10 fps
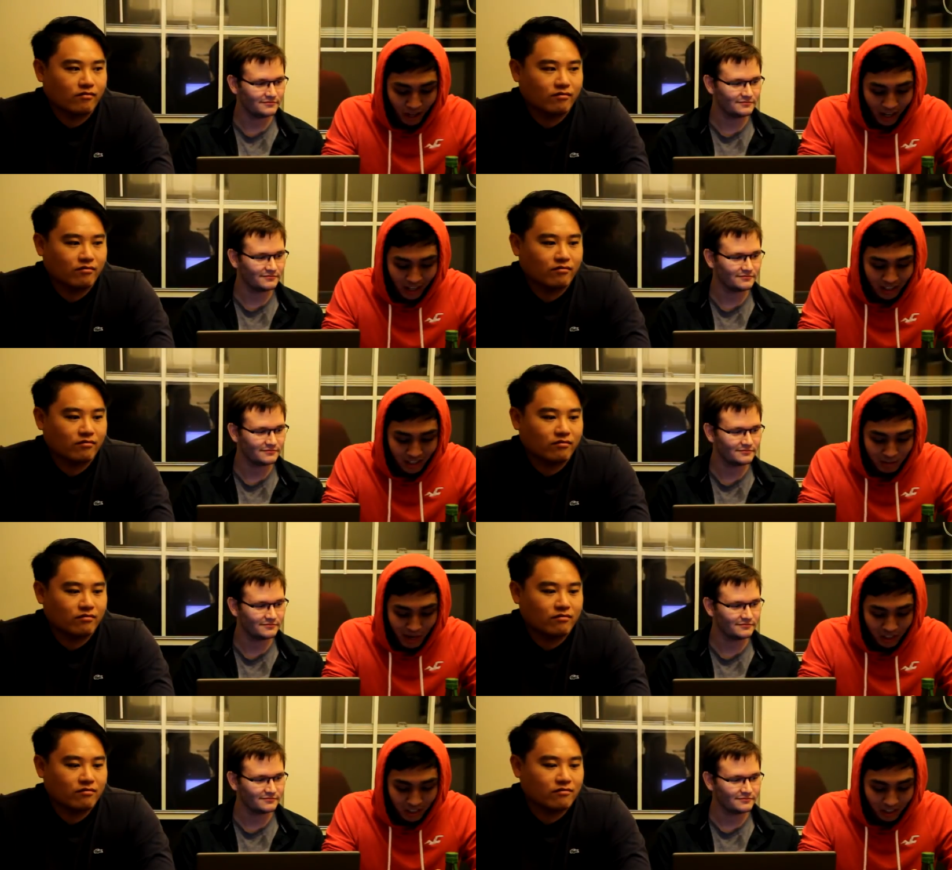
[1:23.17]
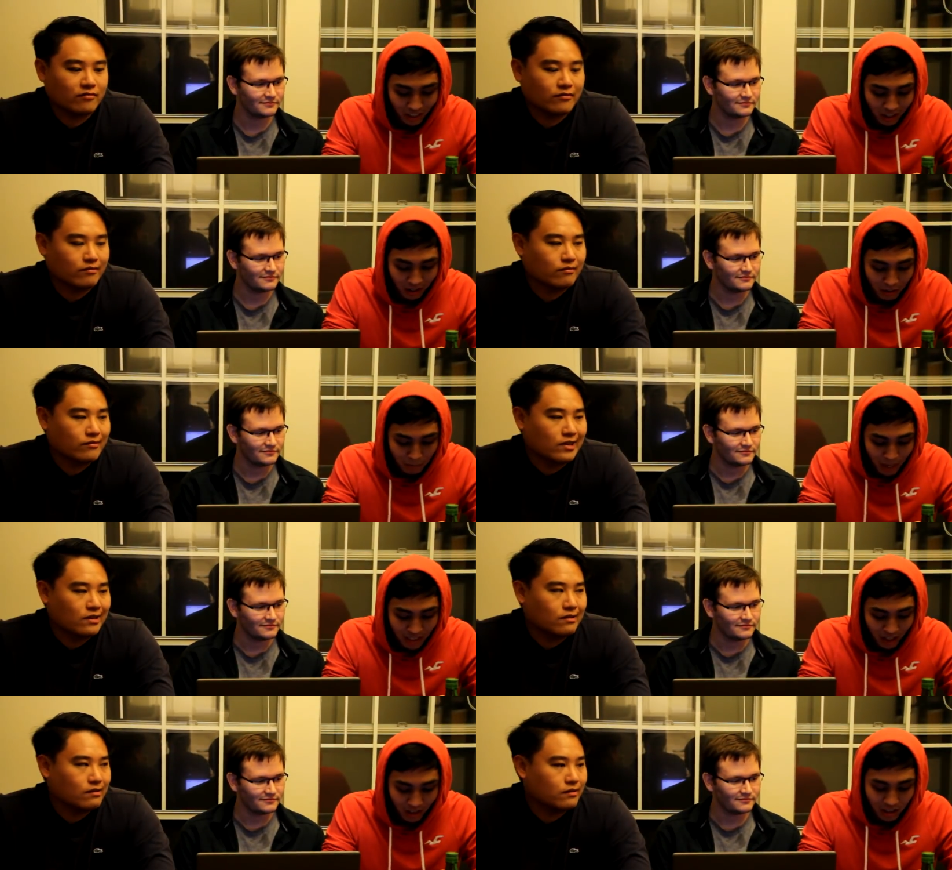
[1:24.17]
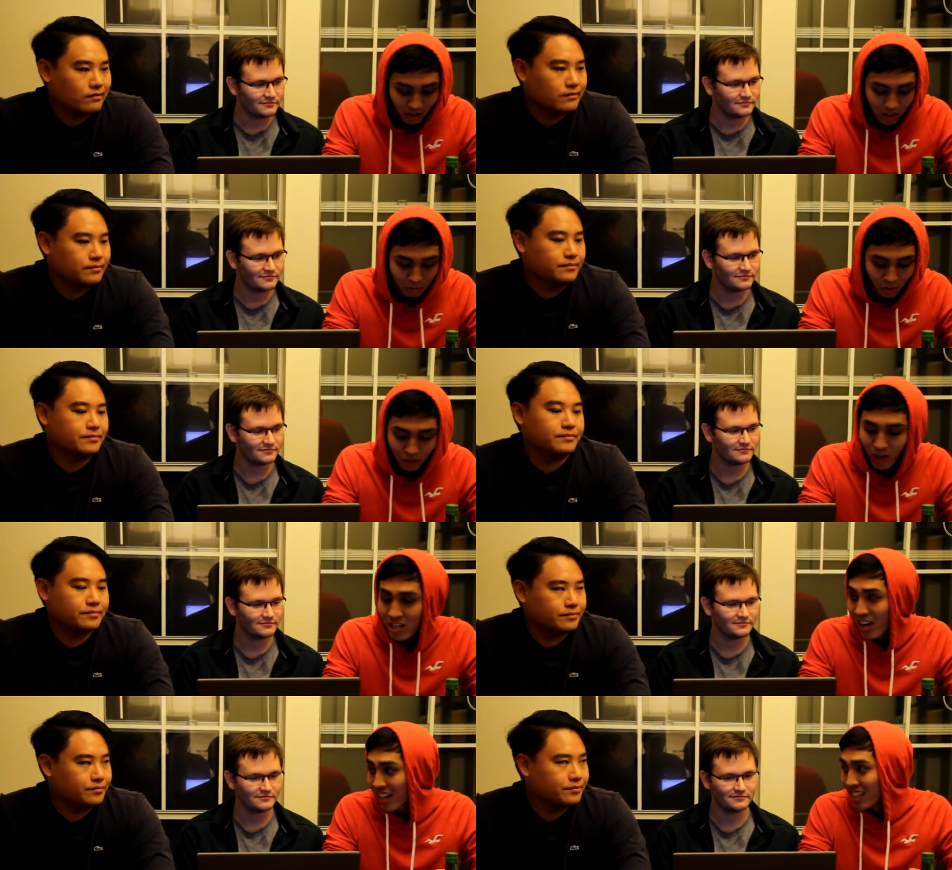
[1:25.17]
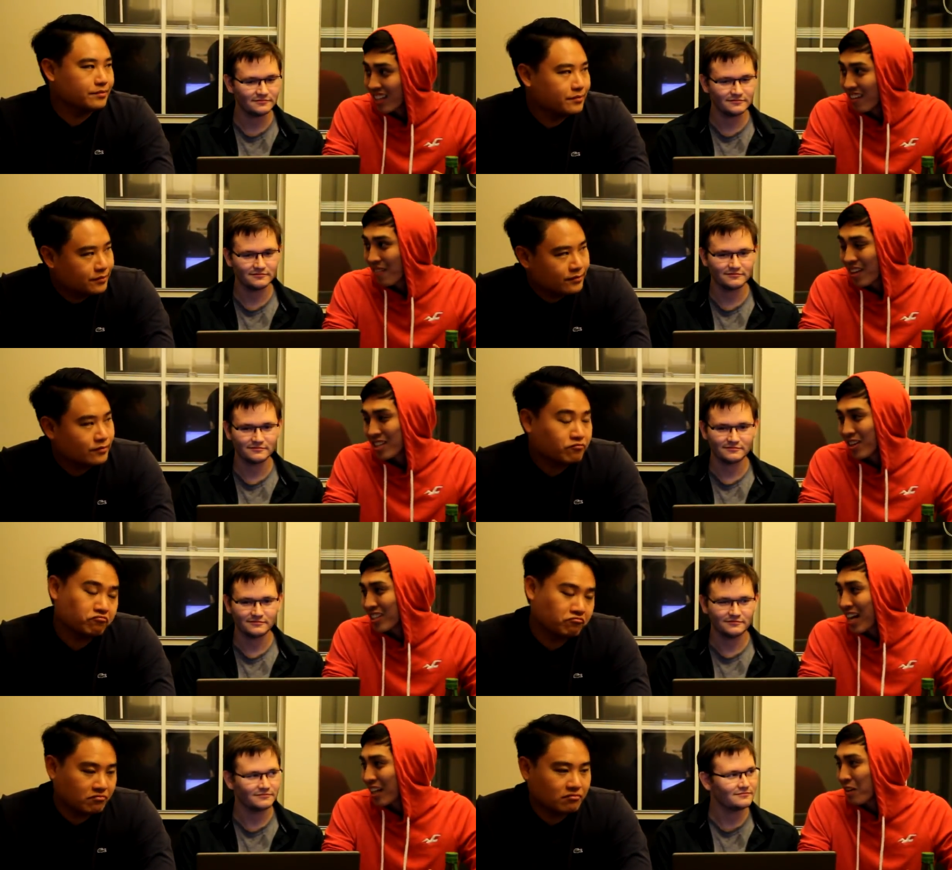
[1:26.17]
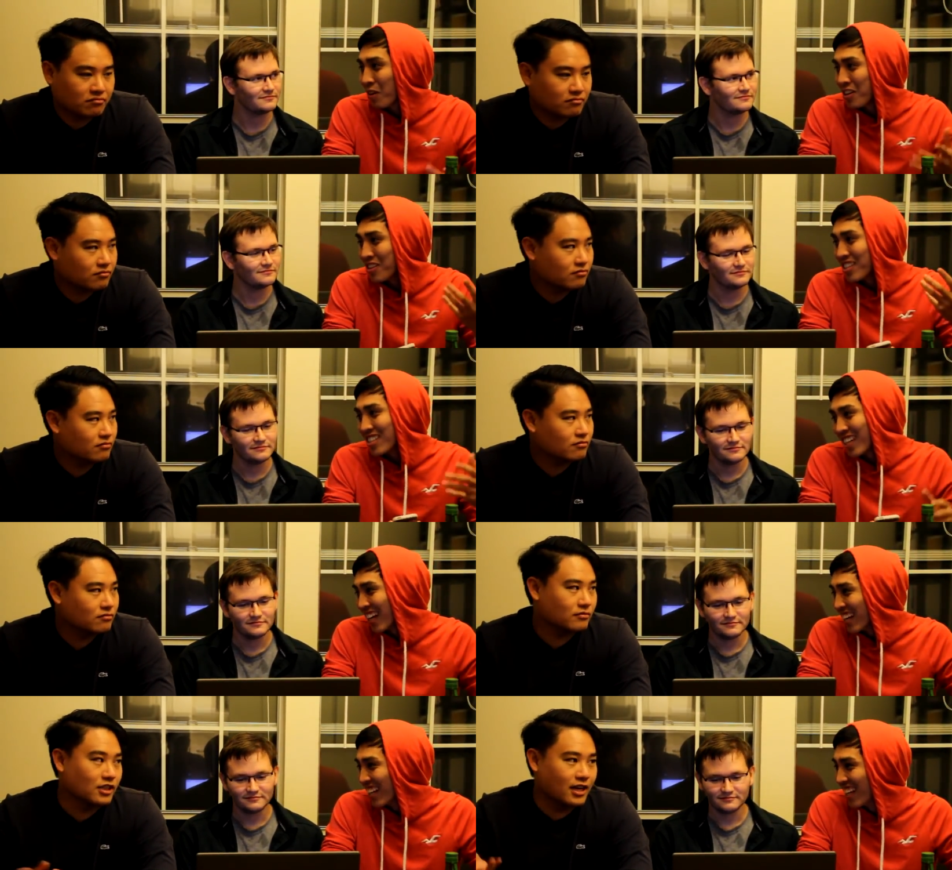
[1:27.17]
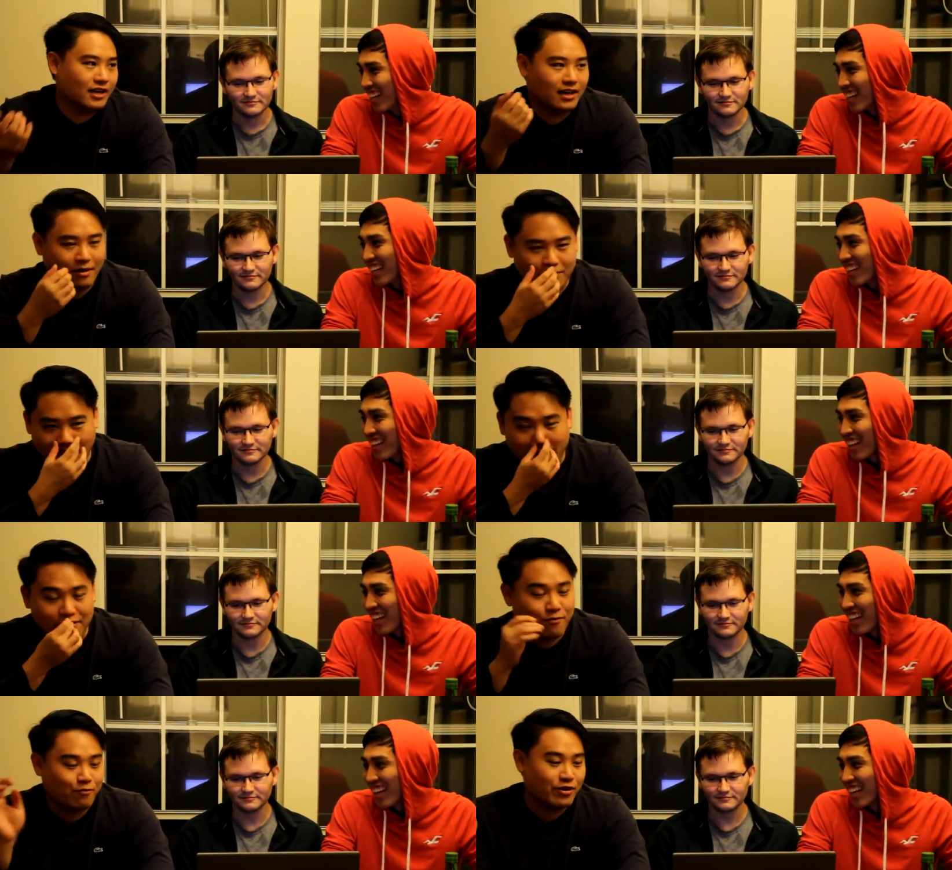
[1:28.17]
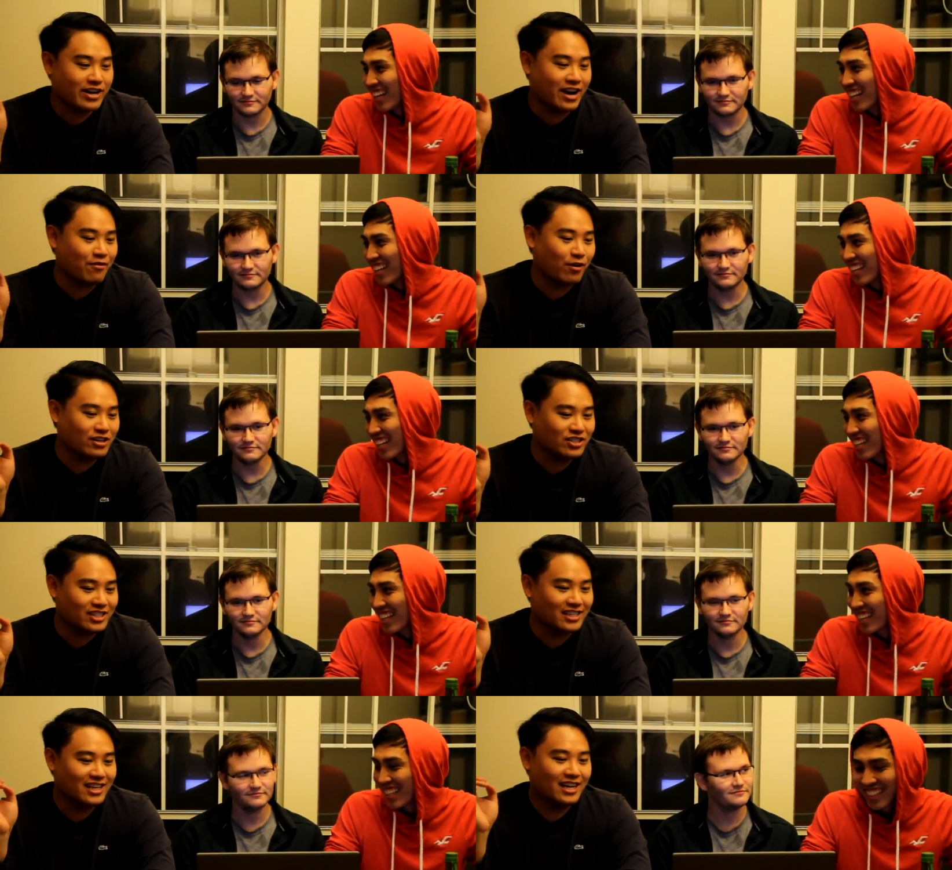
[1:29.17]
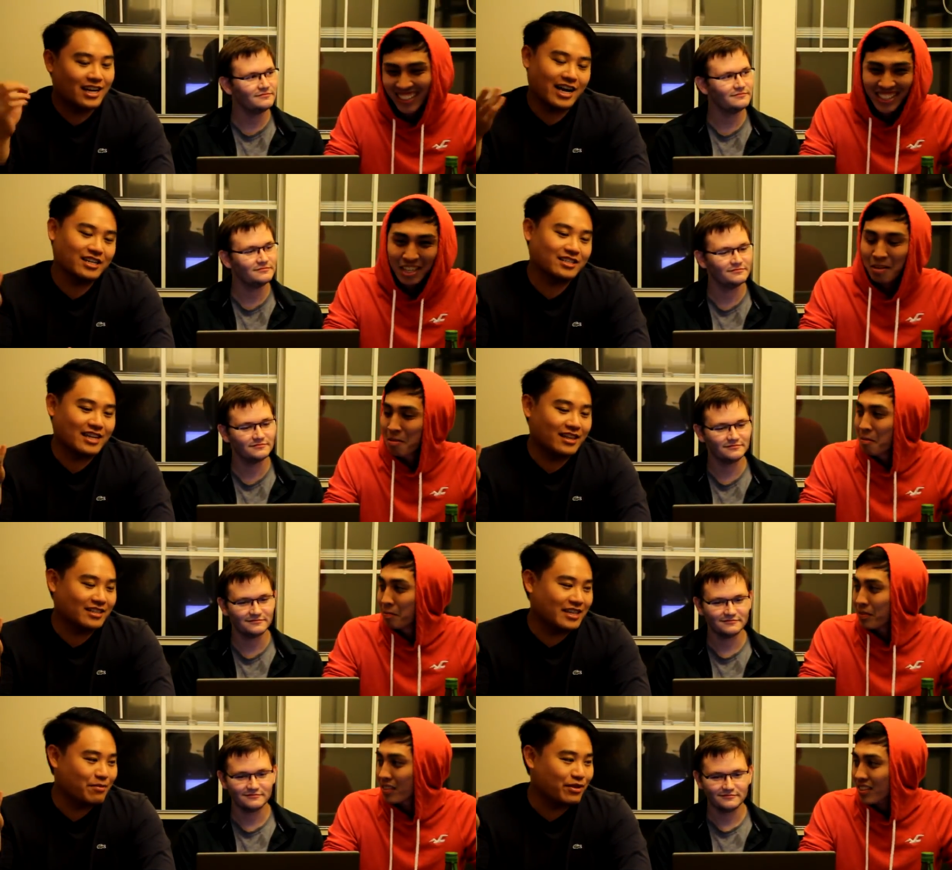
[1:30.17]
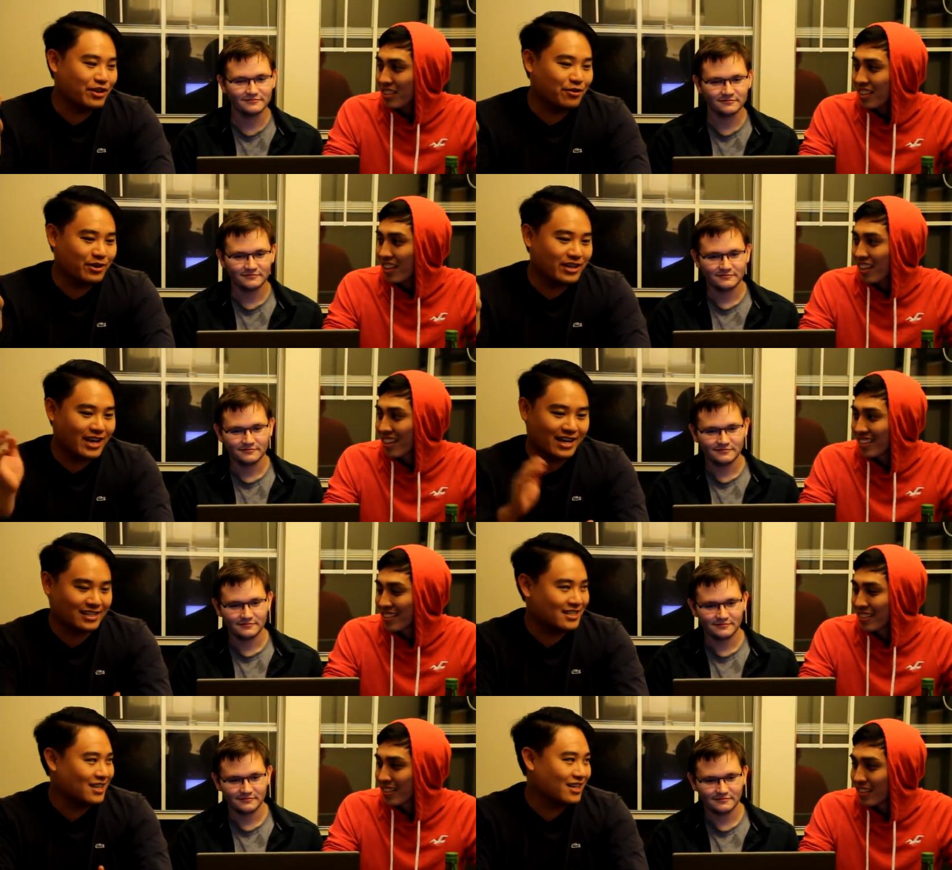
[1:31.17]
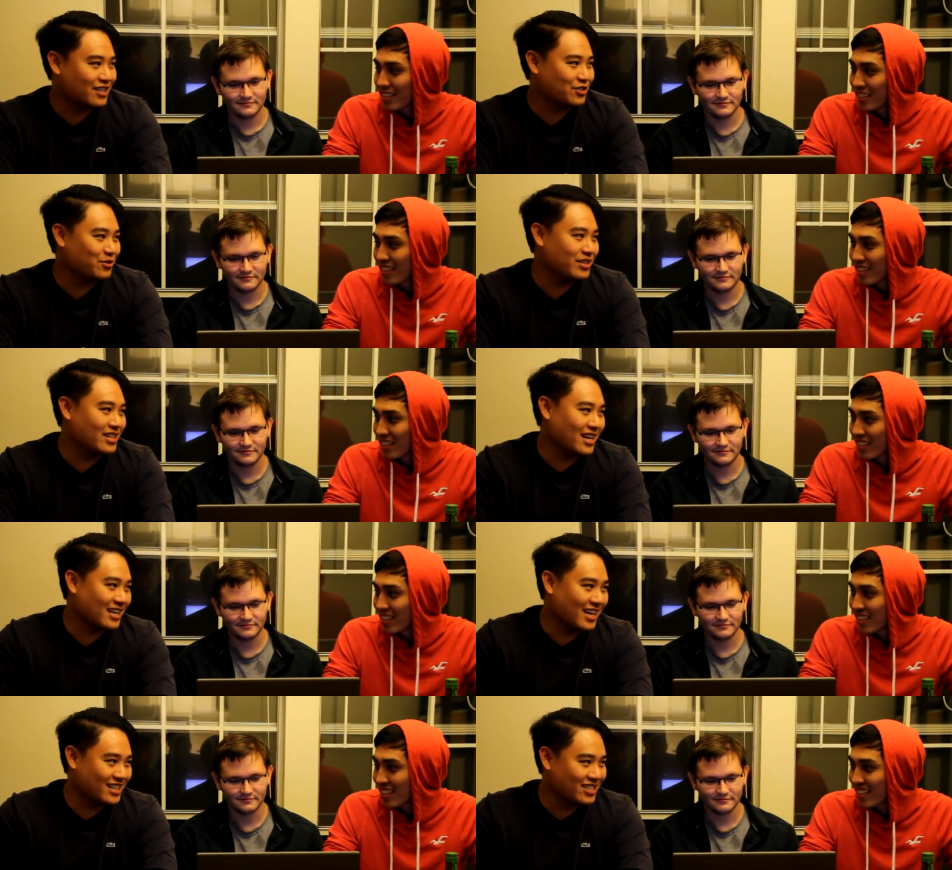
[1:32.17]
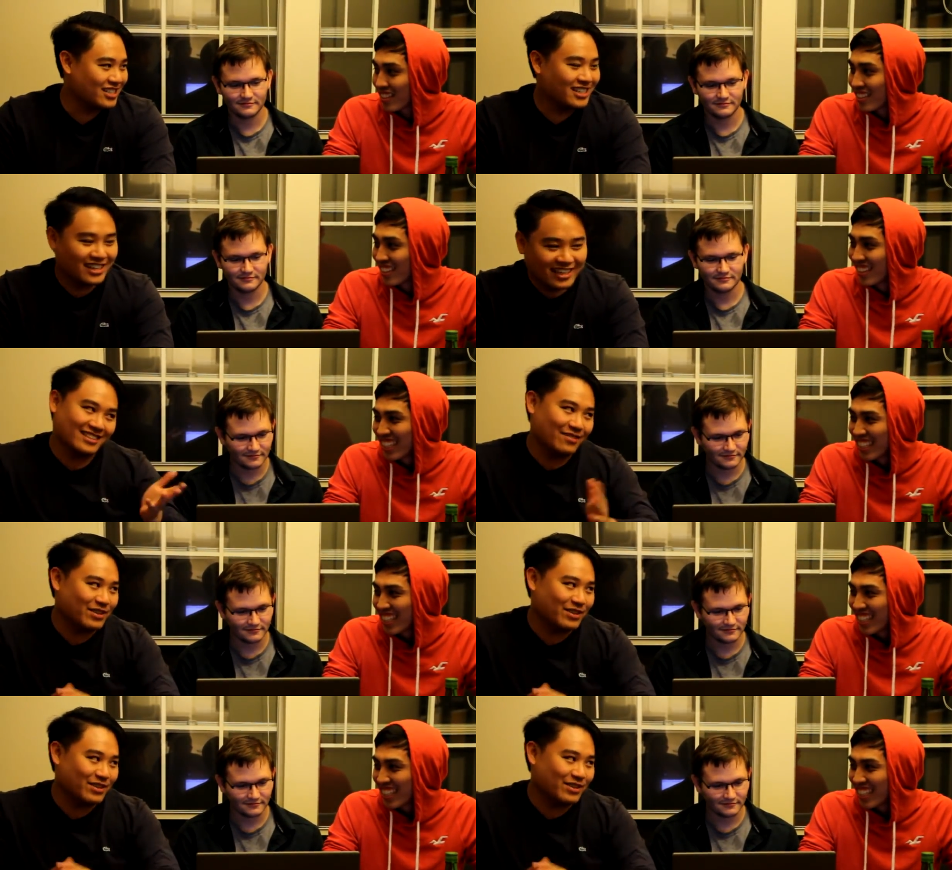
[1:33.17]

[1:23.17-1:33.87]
Speaker 1: Eyes is basically based on the source of Blue Eyes White Dragon. So exactly what you just said. Yeah,
Speaker 2: I mean, I didn't read it, I didn't watch it. I just had the same theory as uh, Kazuki Takahashi. I